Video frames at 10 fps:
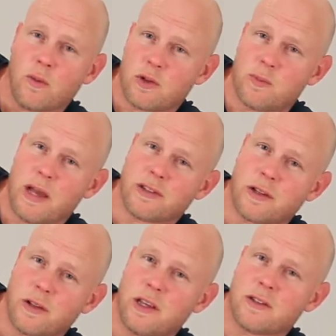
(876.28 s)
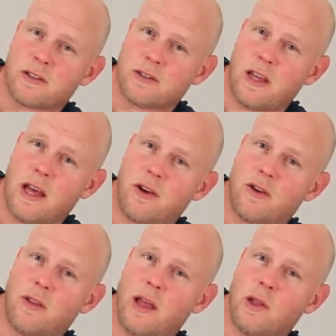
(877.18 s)
which basically is a
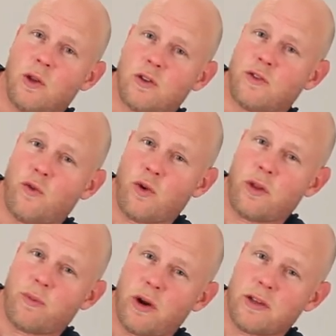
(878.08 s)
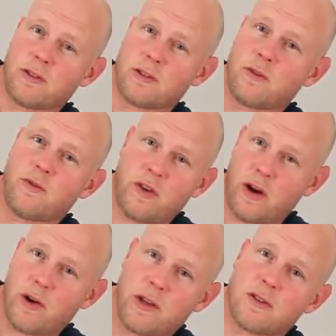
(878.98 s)
standard that looks for the presence of
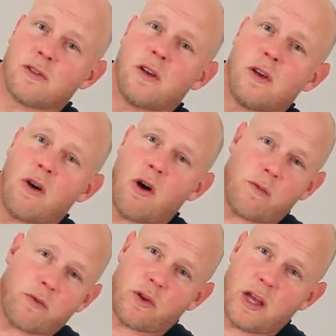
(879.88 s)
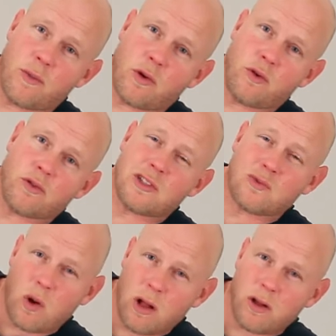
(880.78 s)
various harmful chemicals
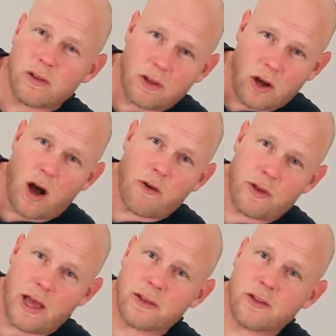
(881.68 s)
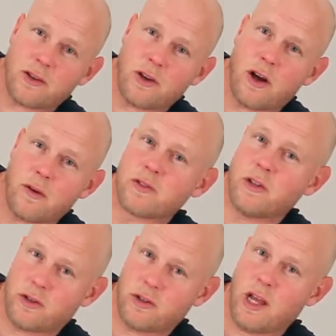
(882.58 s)
as well as the off-gassing of
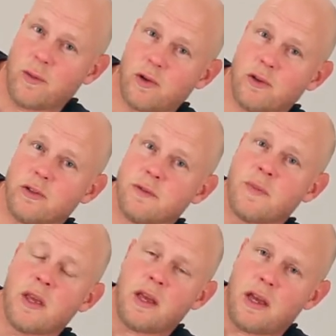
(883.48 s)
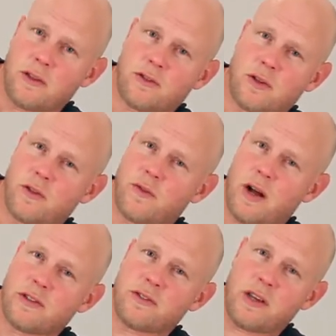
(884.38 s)
such chemicals, and
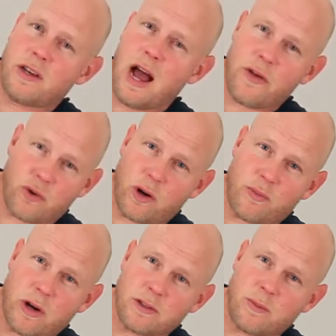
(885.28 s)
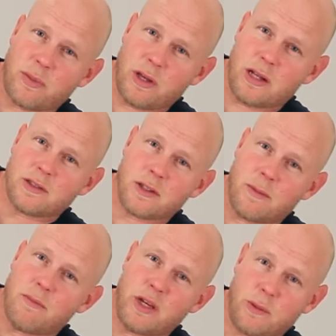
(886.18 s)
certifies that neither are present beyond
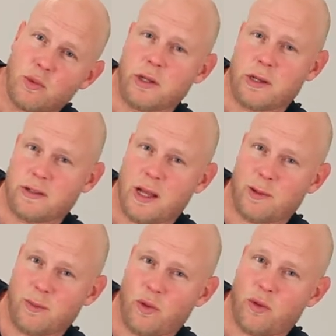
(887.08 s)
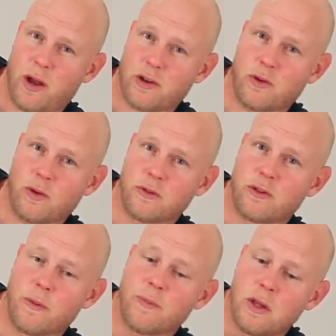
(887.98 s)
some minimally acceptable threshold.
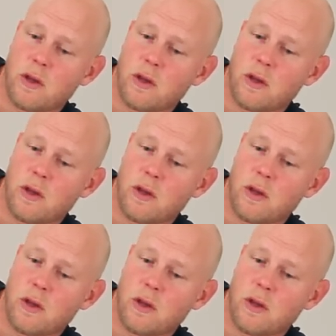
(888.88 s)
So